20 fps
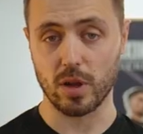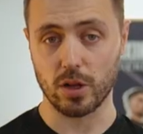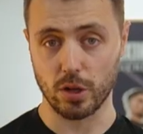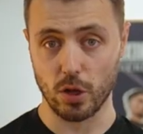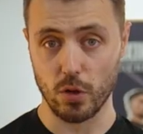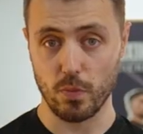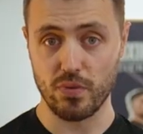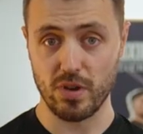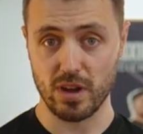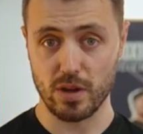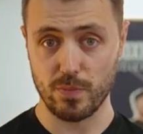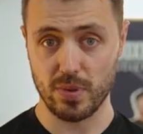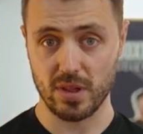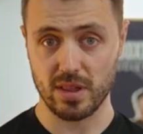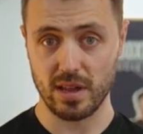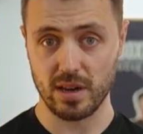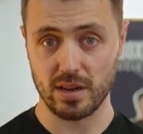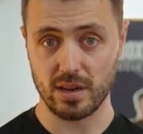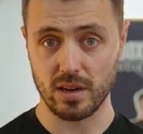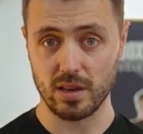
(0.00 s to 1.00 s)
a glute bridge
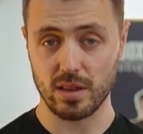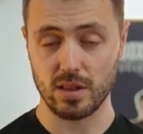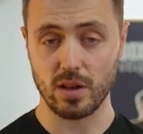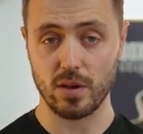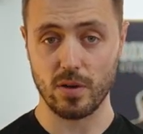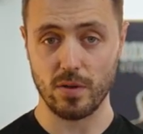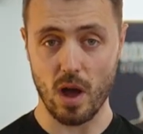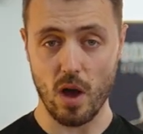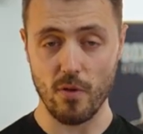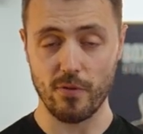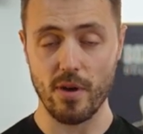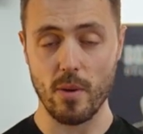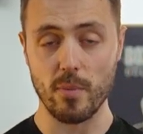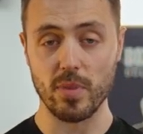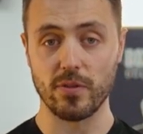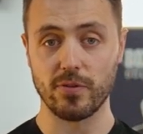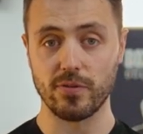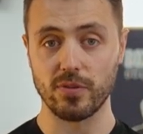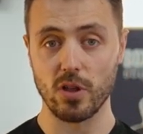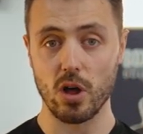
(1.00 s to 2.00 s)
position, so from
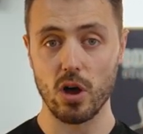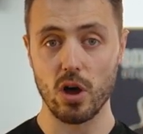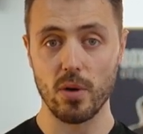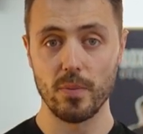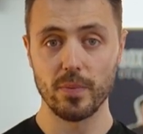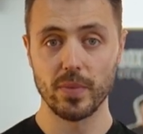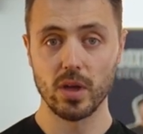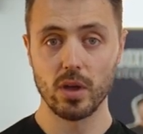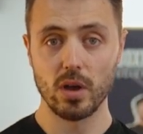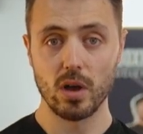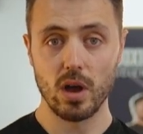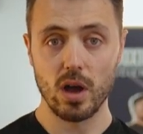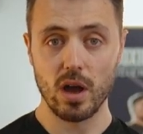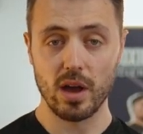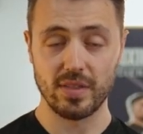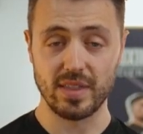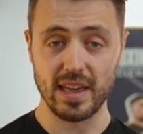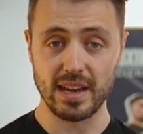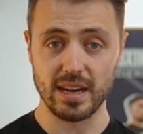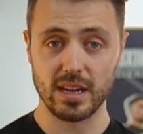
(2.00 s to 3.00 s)
the floor,
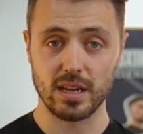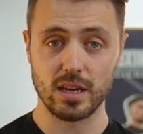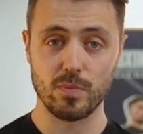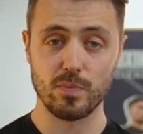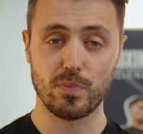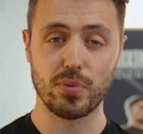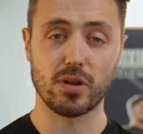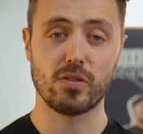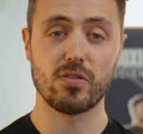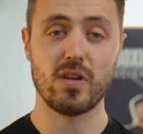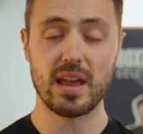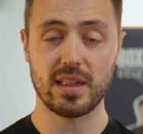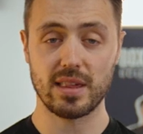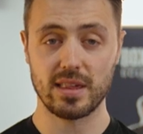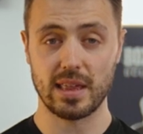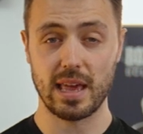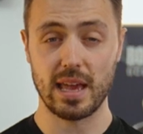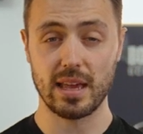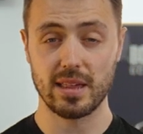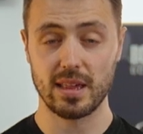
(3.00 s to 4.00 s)
and then you can progress
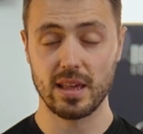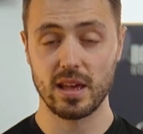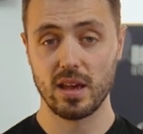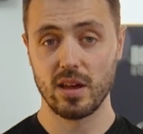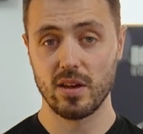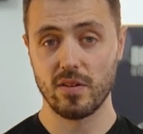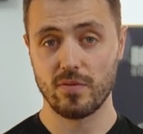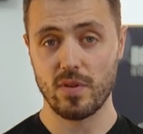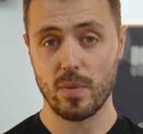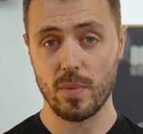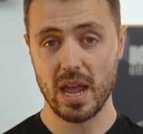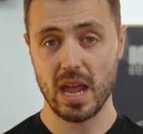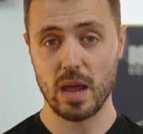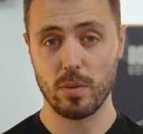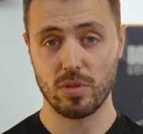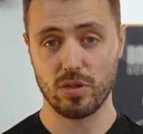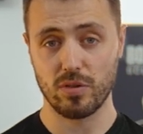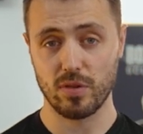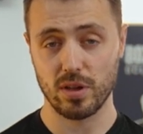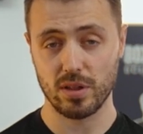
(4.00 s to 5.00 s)
this from a
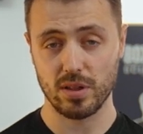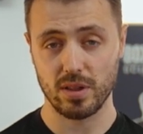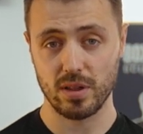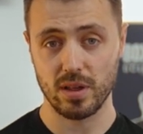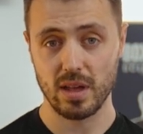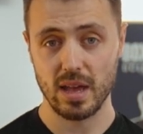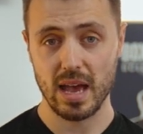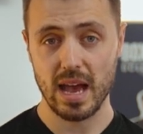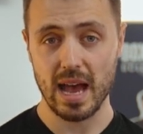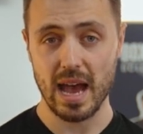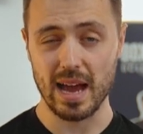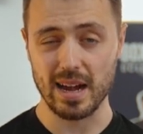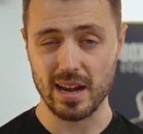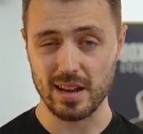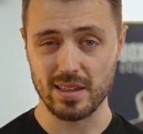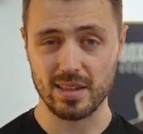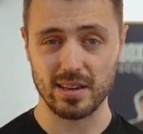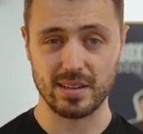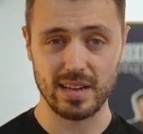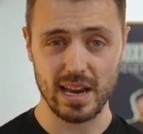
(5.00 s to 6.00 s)
hip thrust. And I
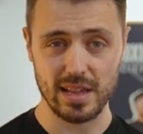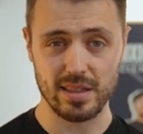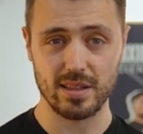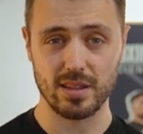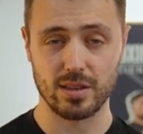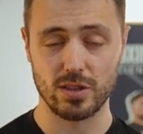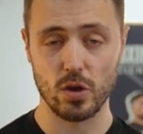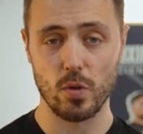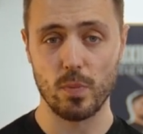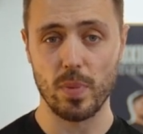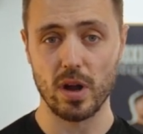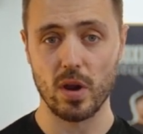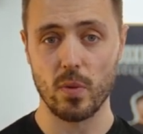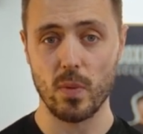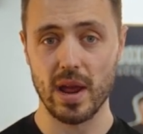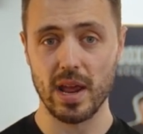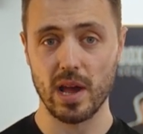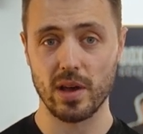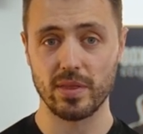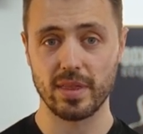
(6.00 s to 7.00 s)
suggest to do body
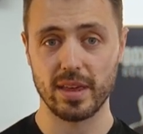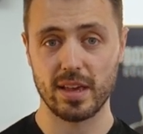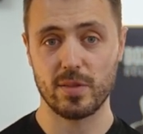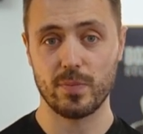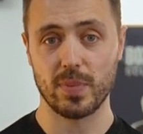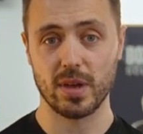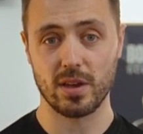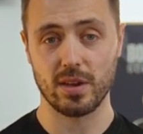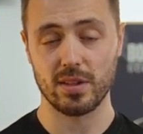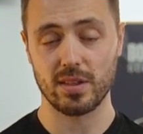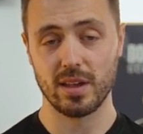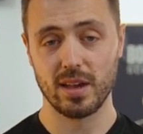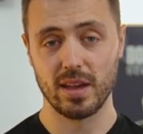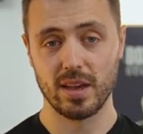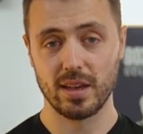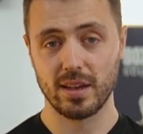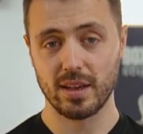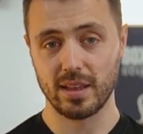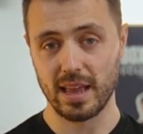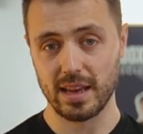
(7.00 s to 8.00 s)
weight on this because
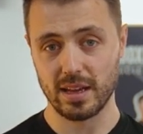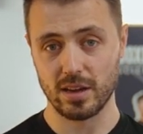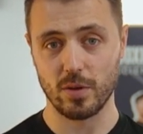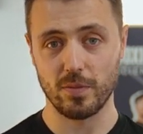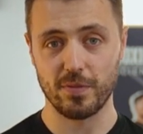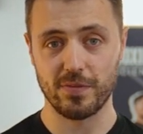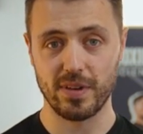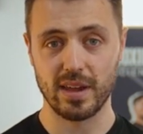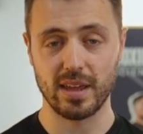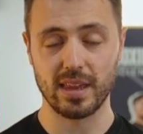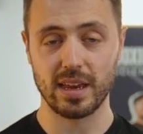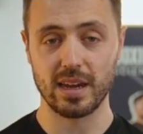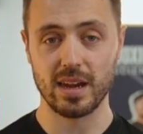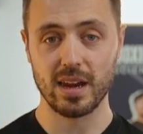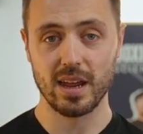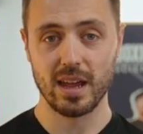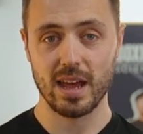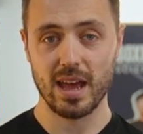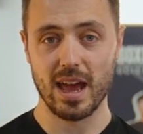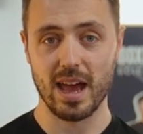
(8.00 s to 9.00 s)
you'll end up feeling
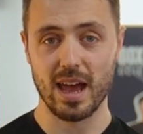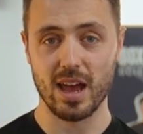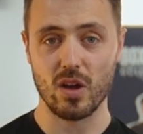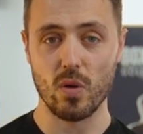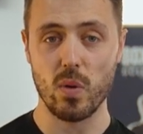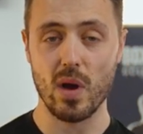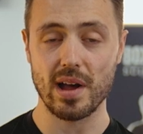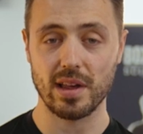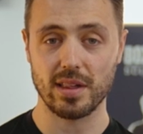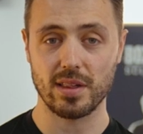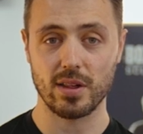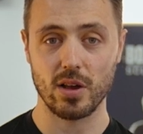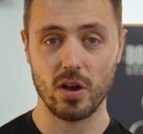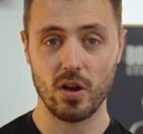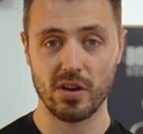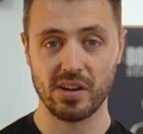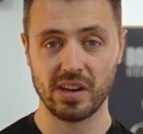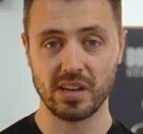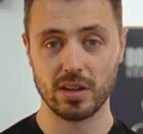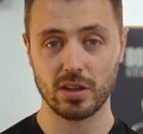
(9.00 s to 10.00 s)
uh, quite
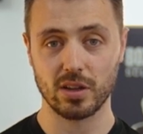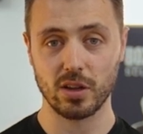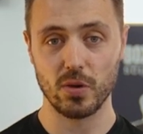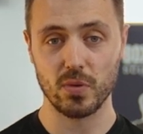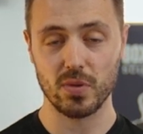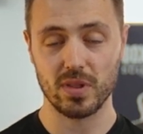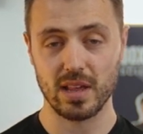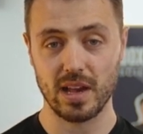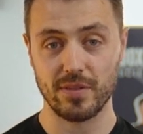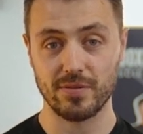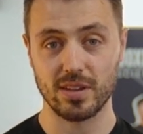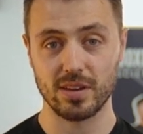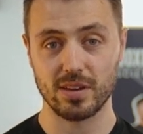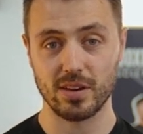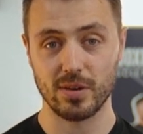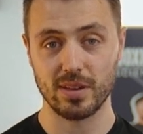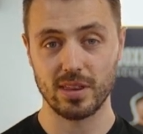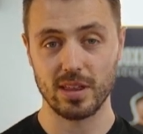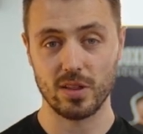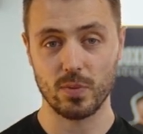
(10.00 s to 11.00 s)
sore in your glutes after
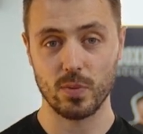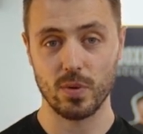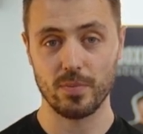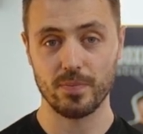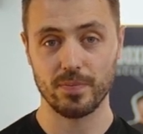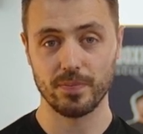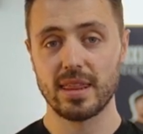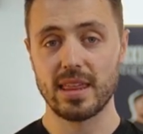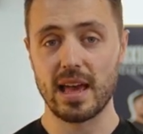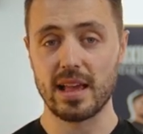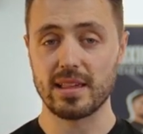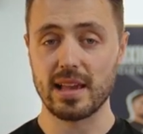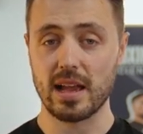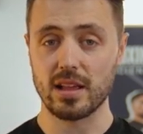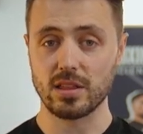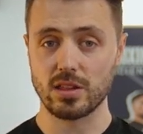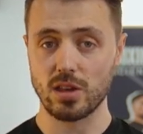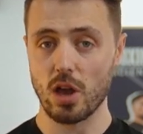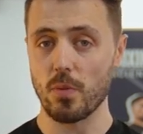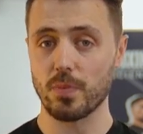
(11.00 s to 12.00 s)
doing this one. That's our
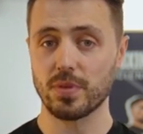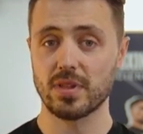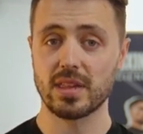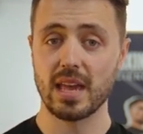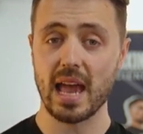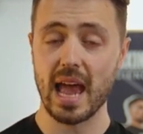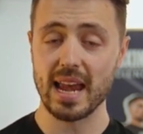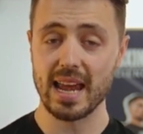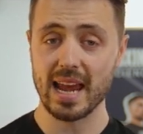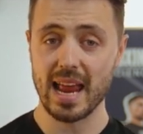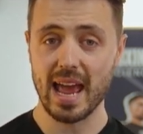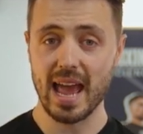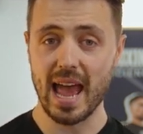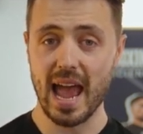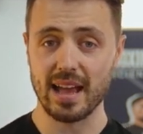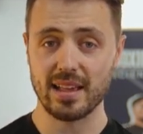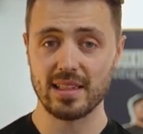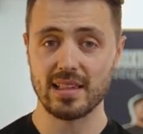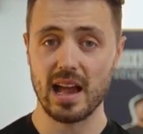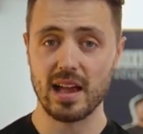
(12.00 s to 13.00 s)
top 10
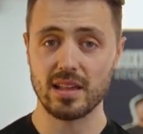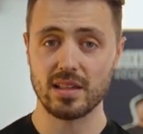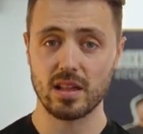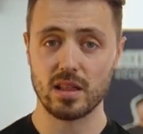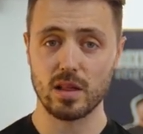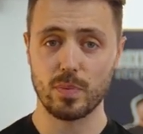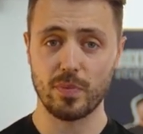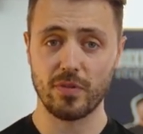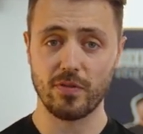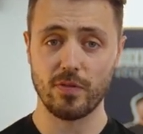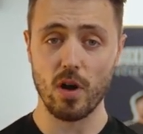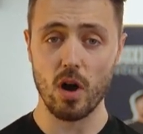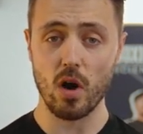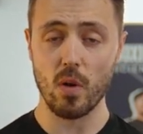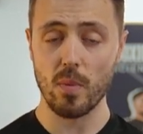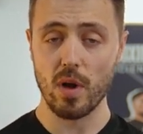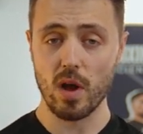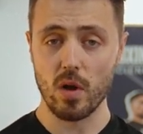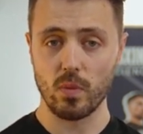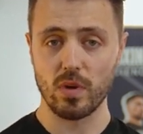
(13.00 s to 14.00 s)
exercises to
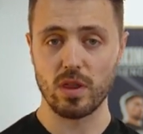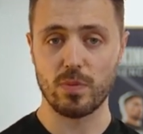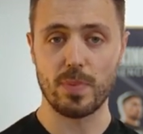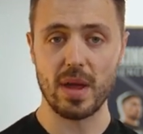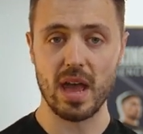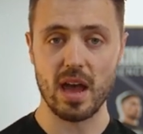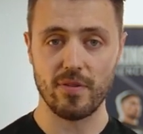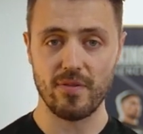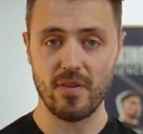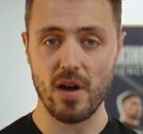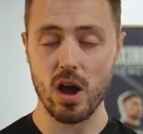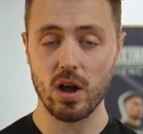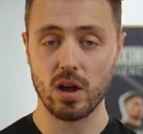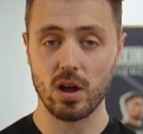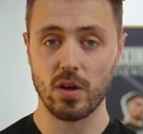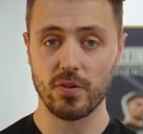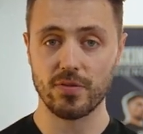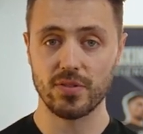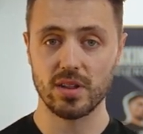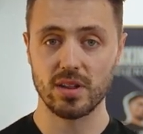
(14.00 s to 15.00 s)
perform with BFR
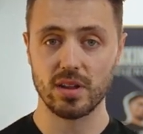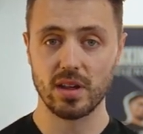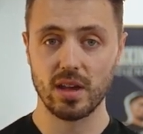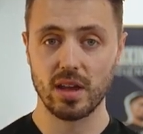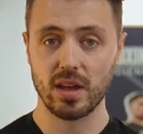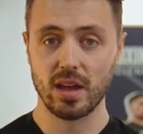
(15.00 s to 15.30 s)
cuffs.